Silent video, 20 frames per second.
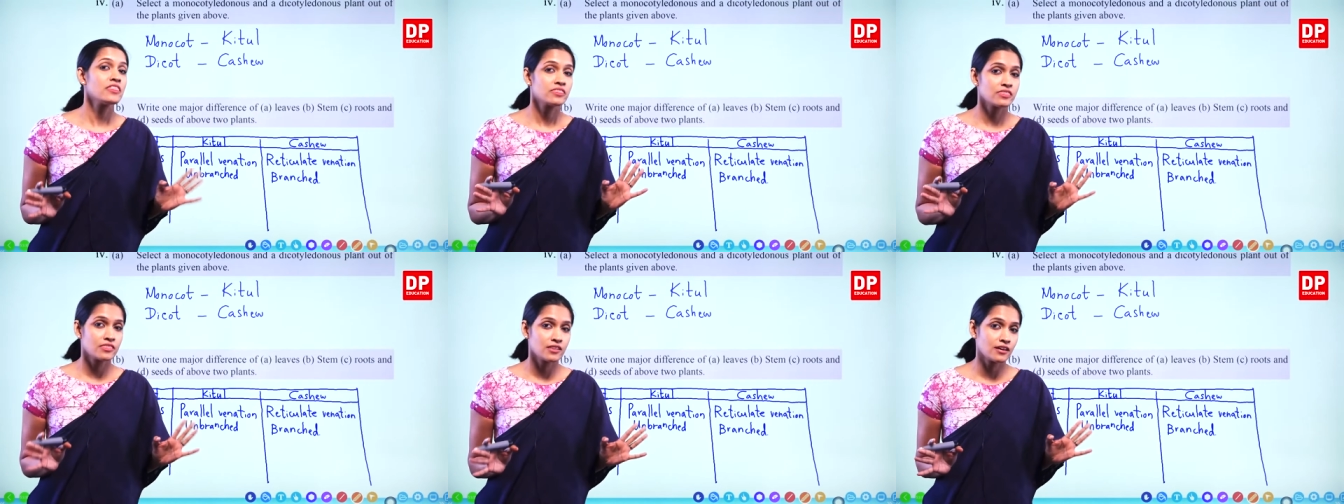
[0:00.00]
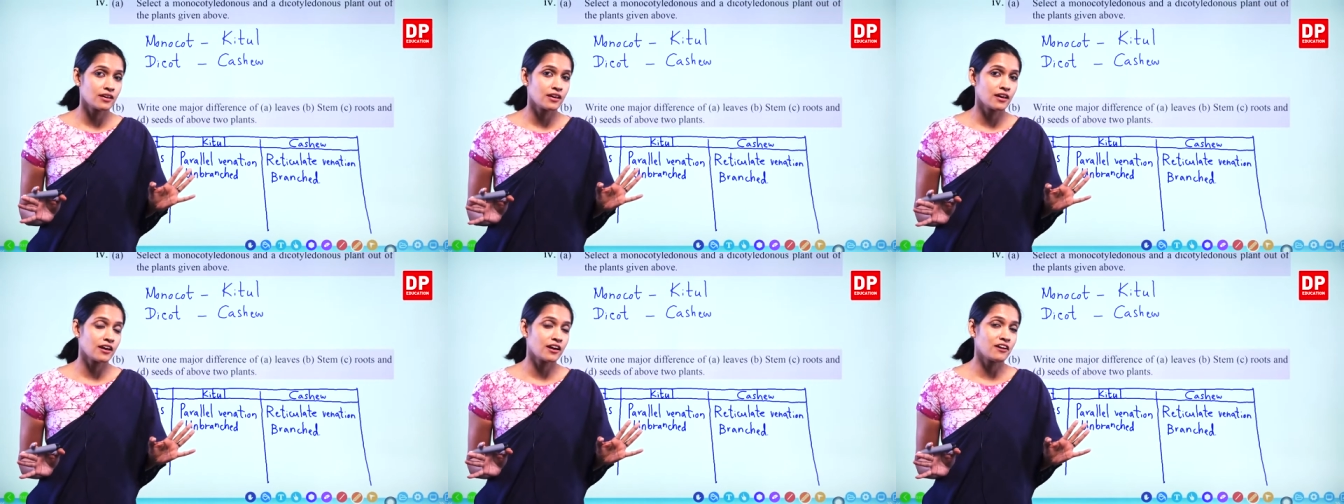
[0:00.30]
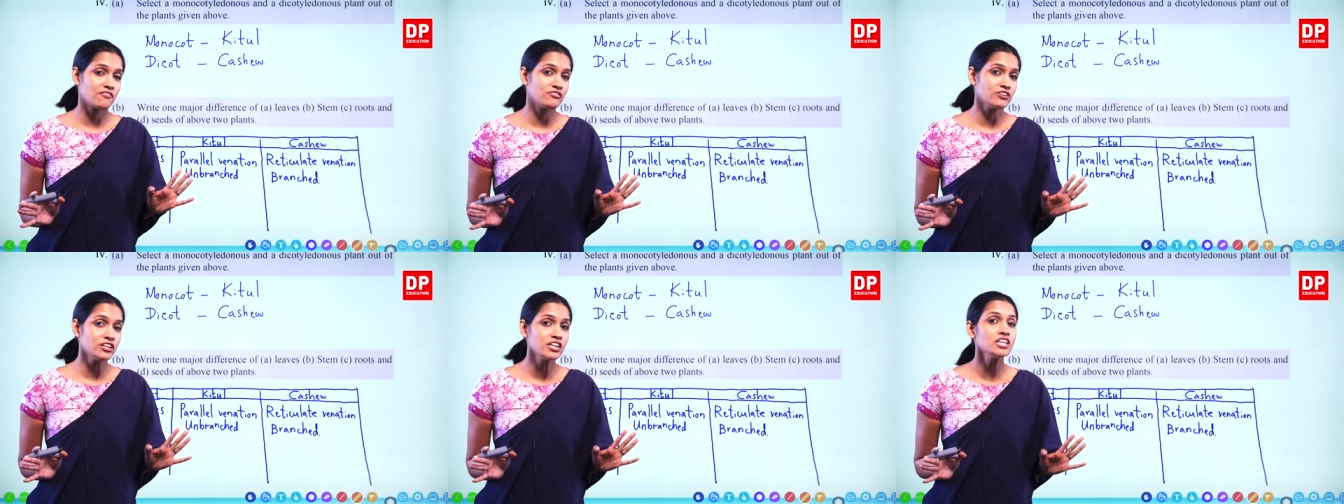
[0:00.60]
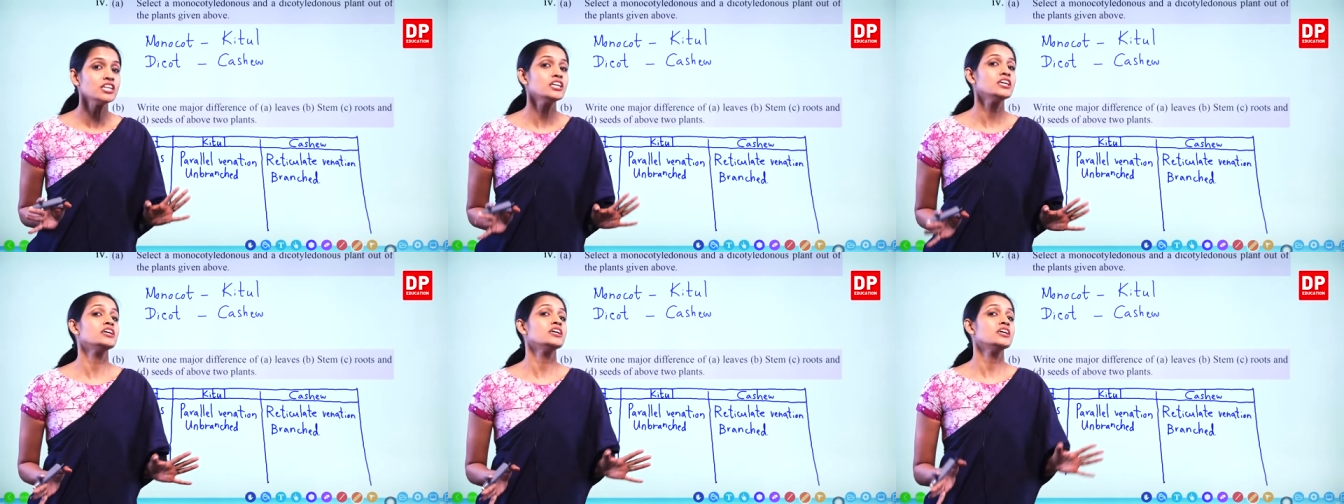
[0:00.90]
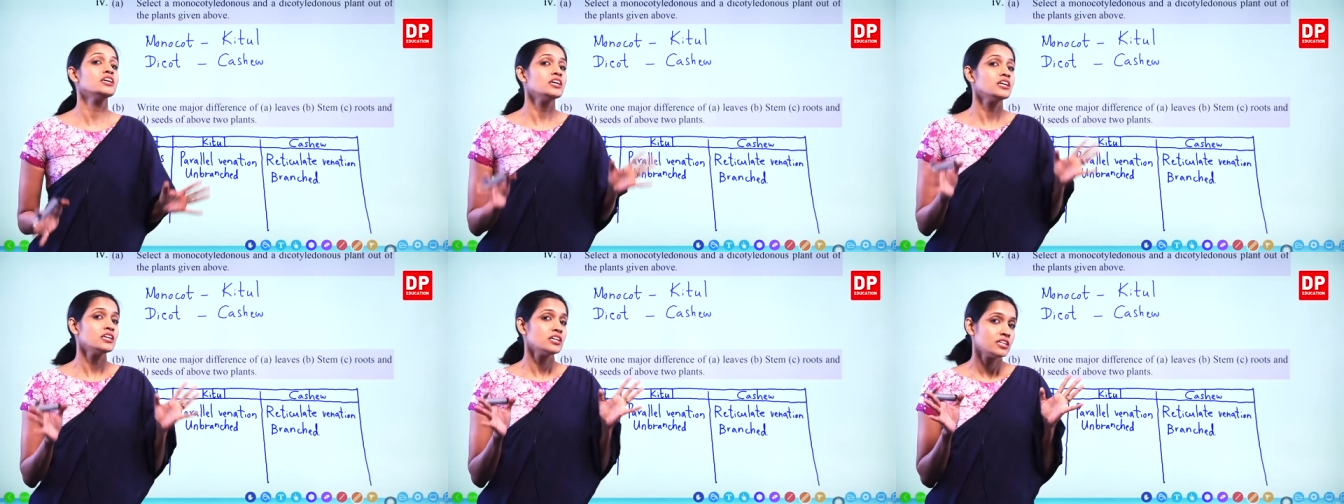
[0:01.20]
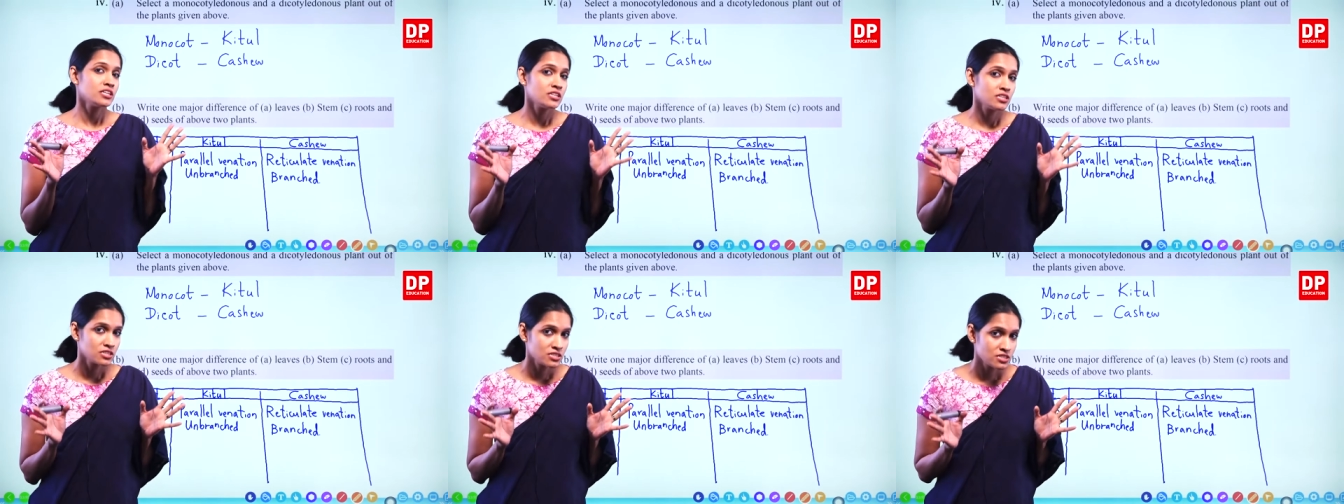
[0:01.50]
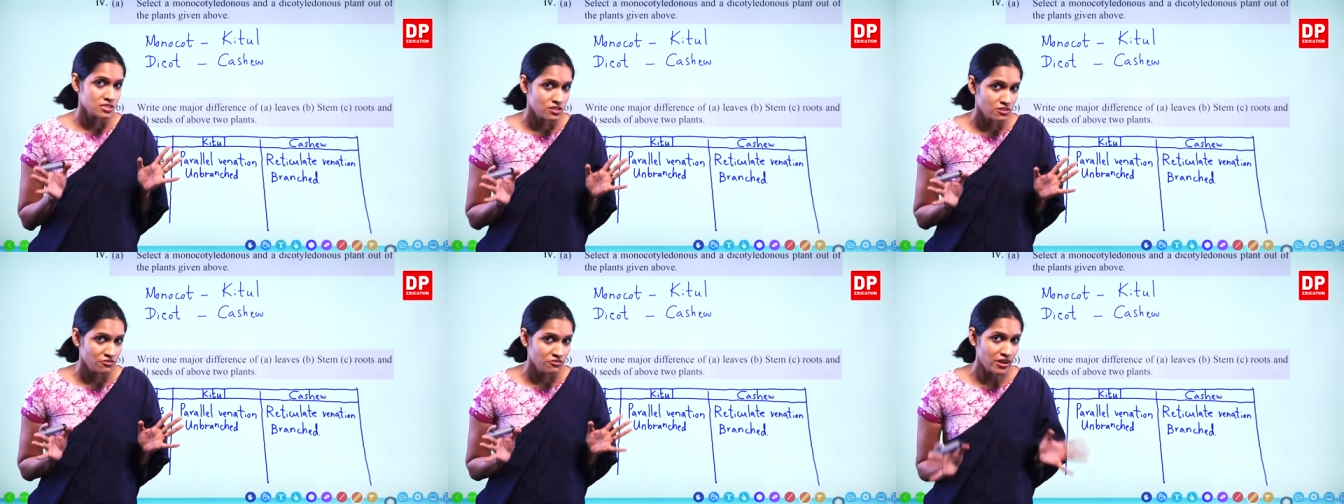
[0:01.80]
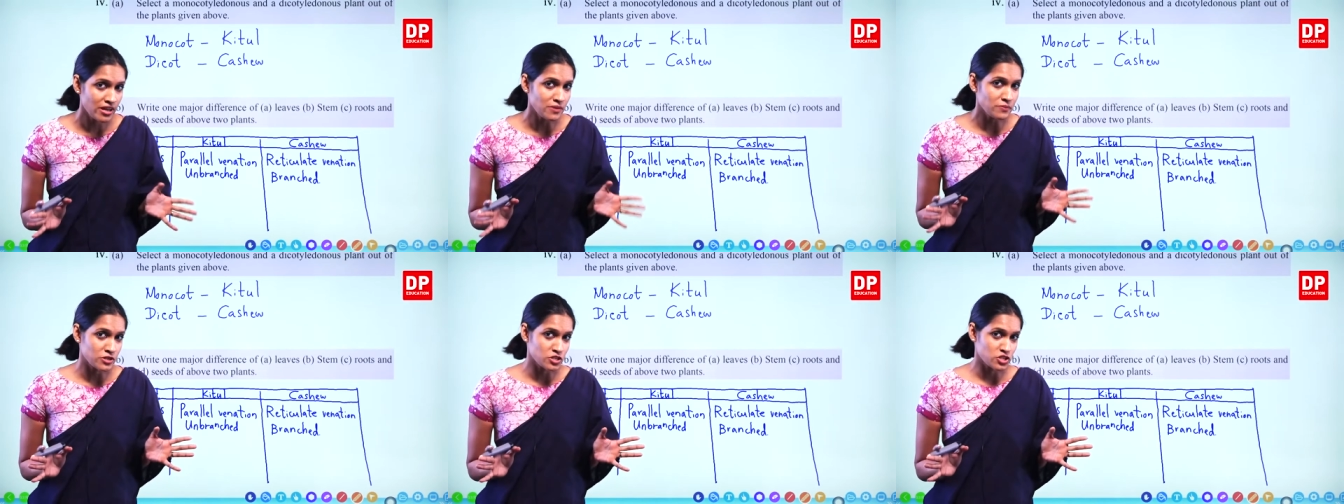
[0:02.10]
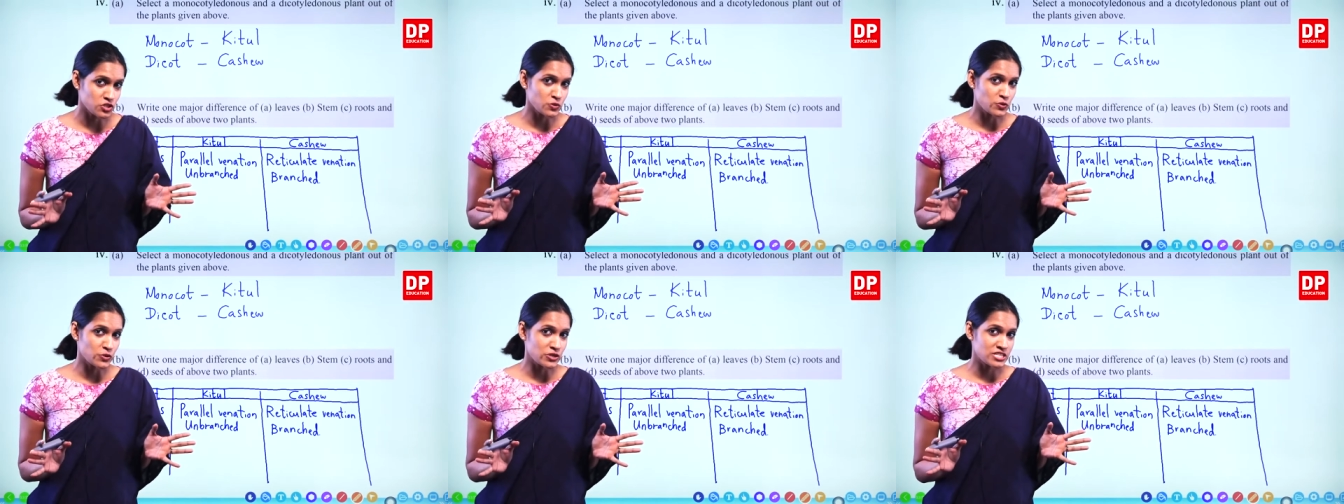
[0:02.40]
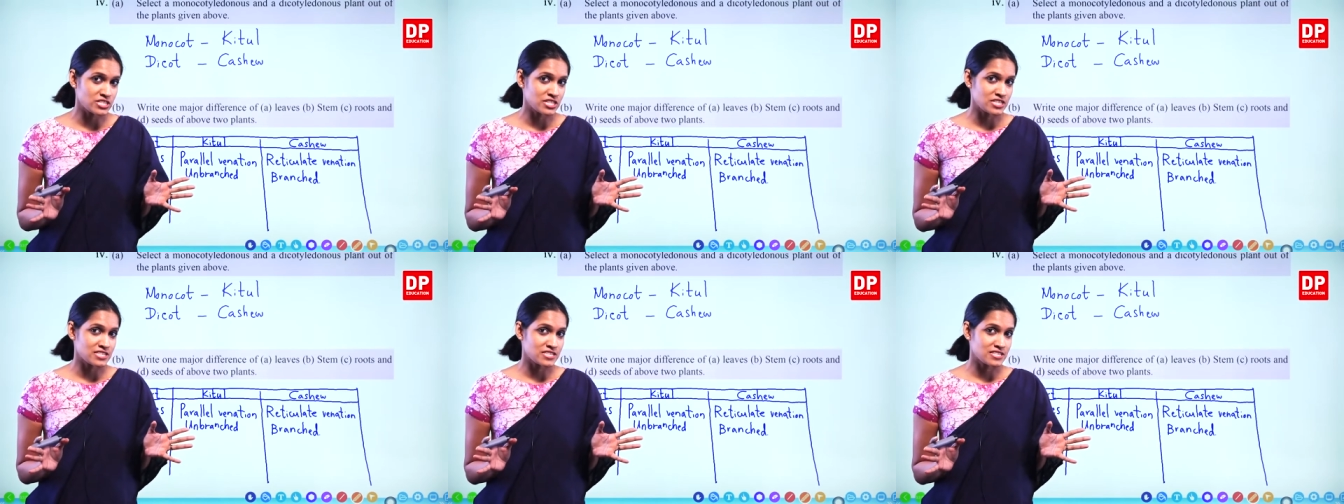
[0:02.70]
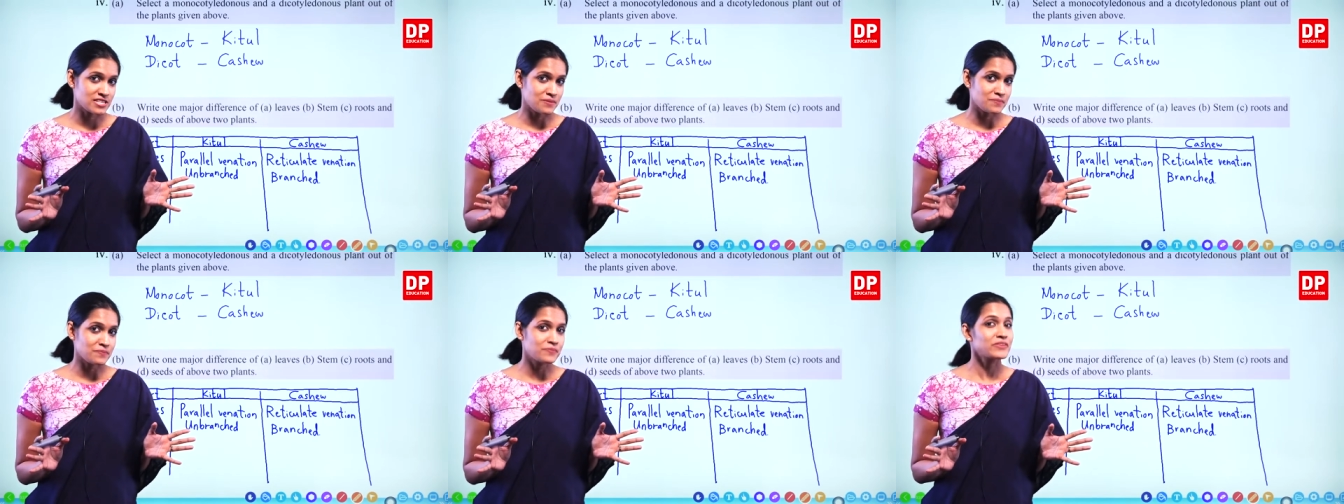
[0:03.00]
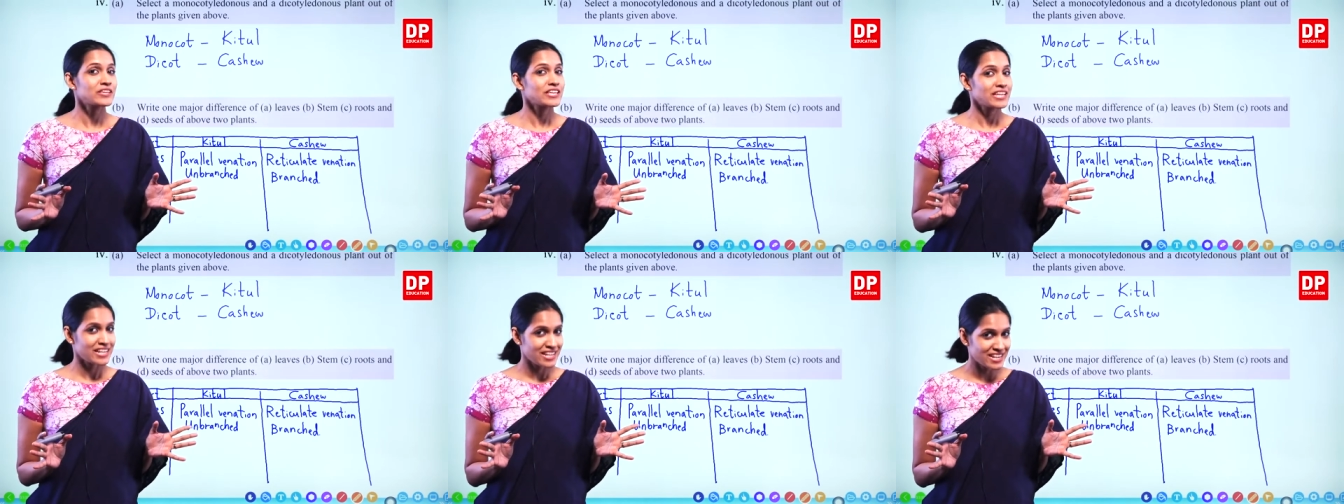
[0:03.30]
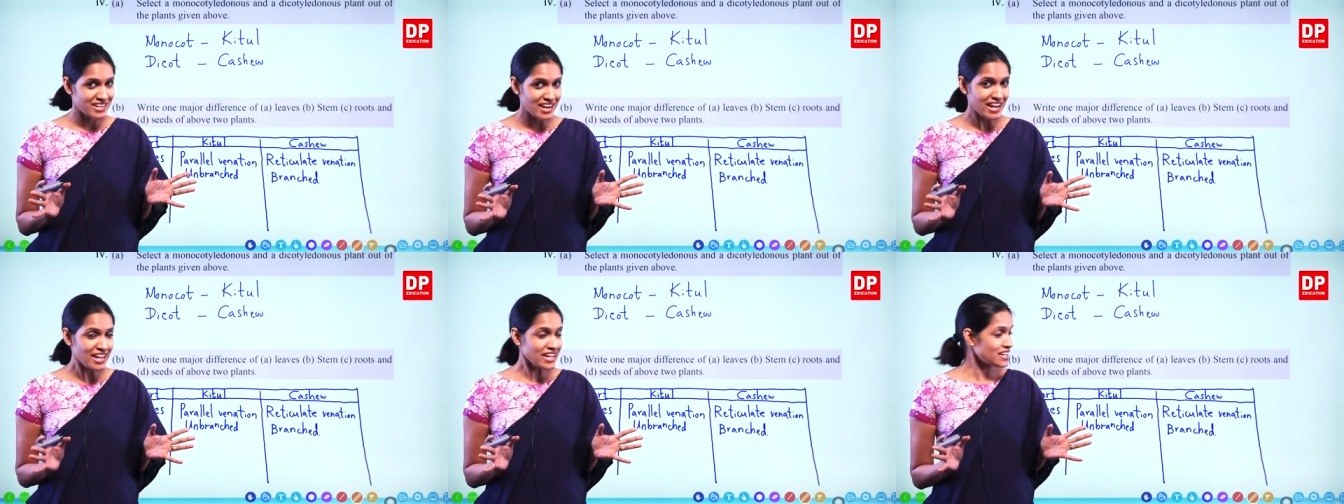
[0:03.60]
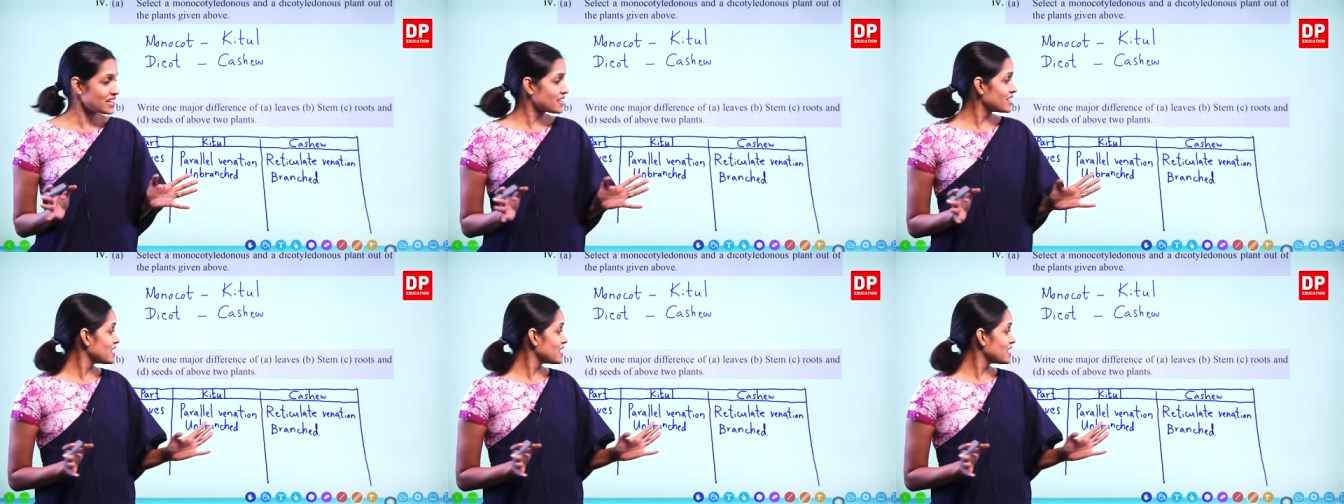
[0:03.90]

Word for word: They have a fibrous root system, right?